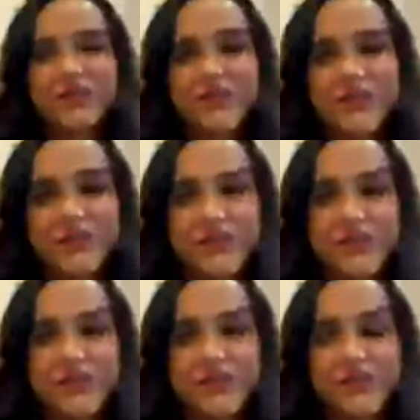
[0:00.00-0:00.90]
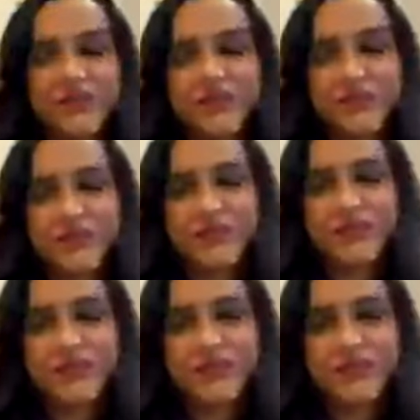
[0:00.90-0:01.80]

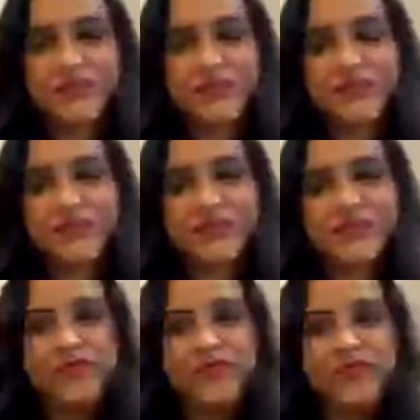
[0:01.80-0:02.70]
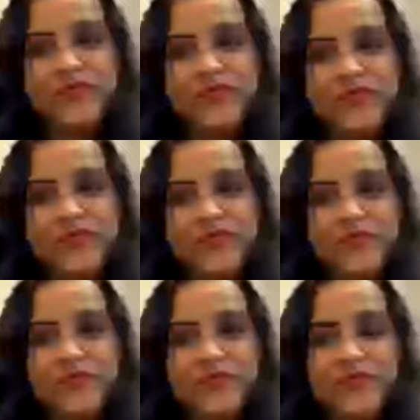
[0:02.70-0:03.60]

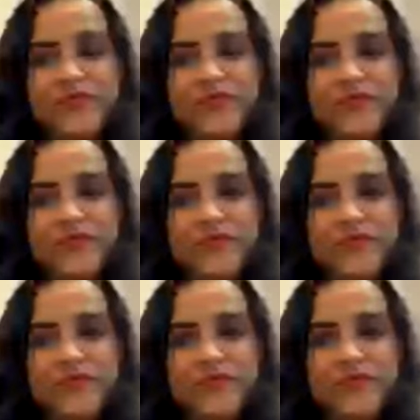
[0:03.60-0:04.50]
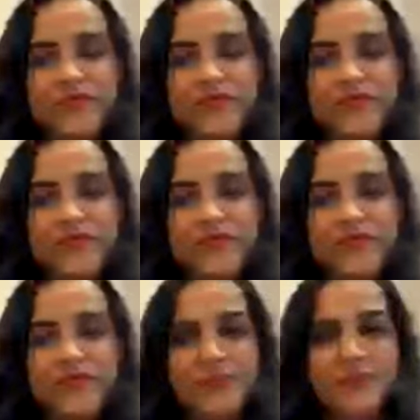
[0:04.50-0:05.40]

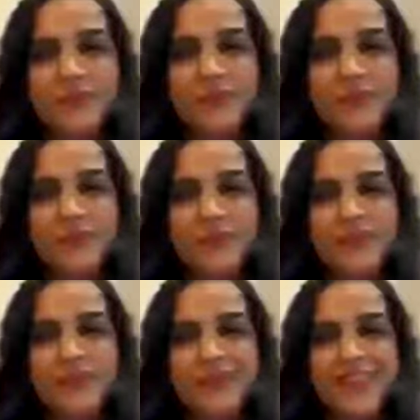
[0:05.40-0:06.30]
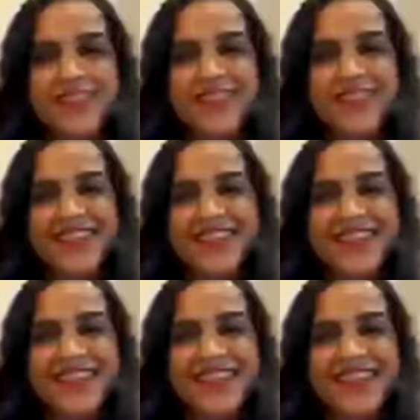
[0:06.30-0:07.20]

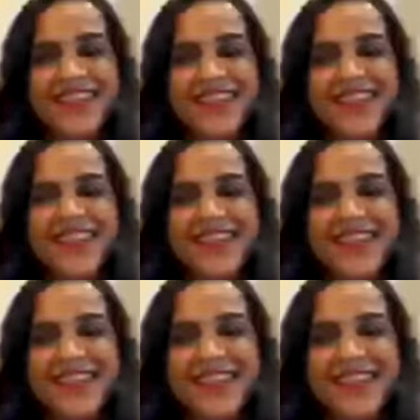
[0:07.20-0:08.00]
The person shown says nothing.